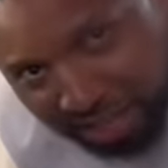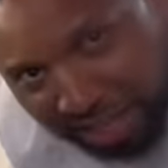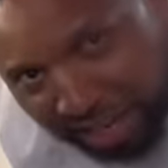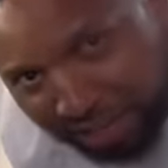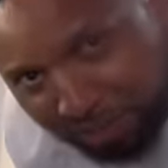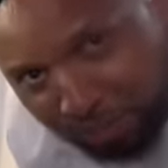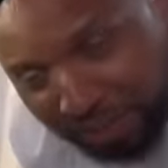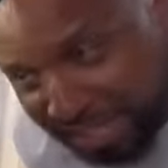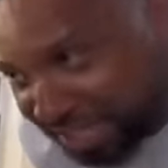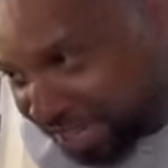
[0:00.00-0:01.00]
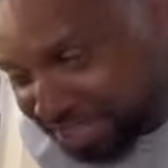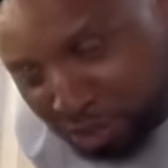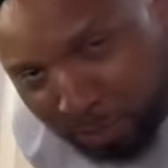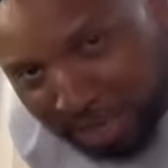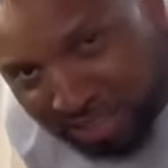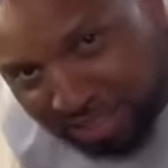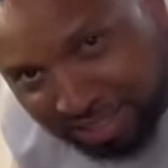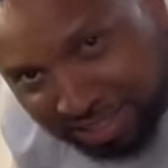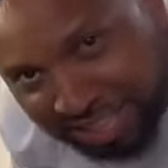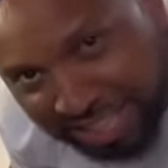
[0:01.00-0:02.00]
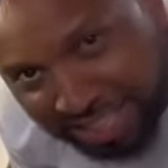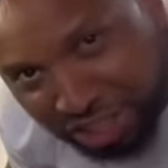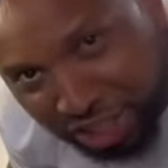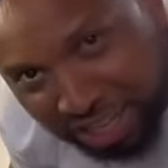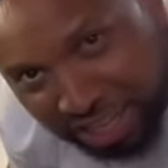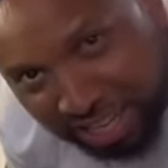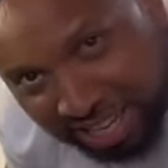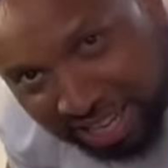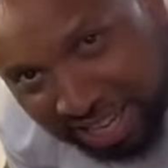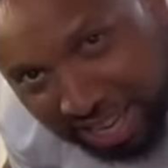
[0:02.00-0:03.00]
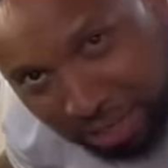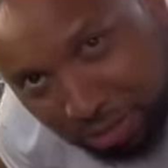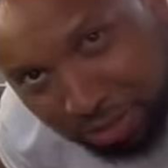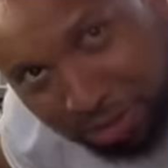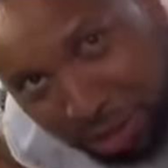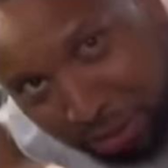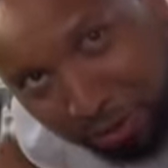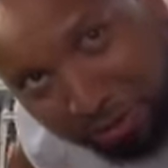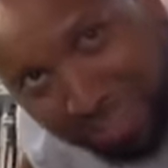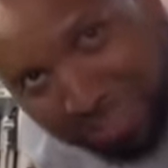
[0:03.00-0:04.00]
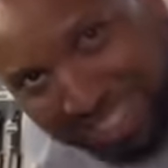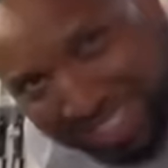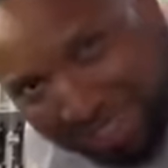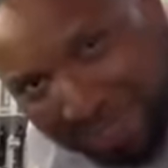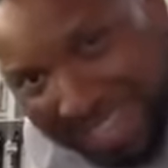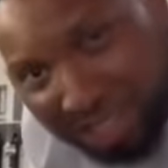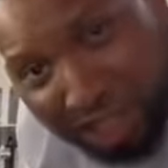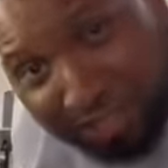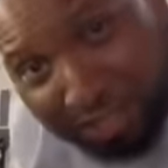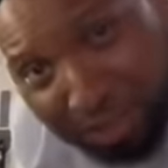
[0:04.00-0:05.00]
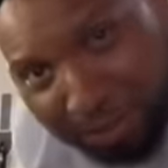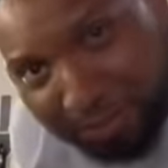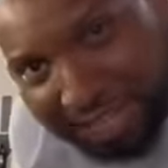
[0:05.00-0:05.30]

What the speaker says: And this is better than taking deer out of your splitter. Shout out to my friend